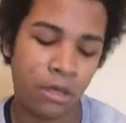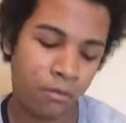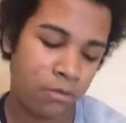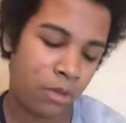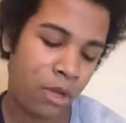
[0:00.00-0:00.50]
like
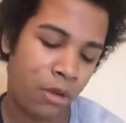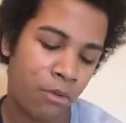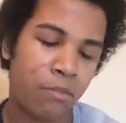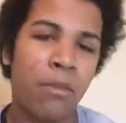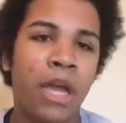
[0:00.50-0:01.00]
playing
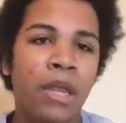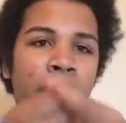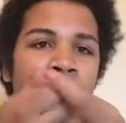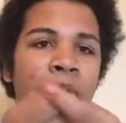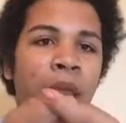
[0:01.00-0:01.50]
with my
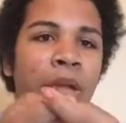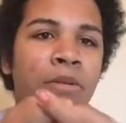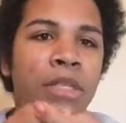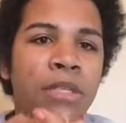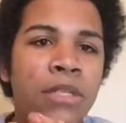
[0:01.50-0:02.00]
like nails and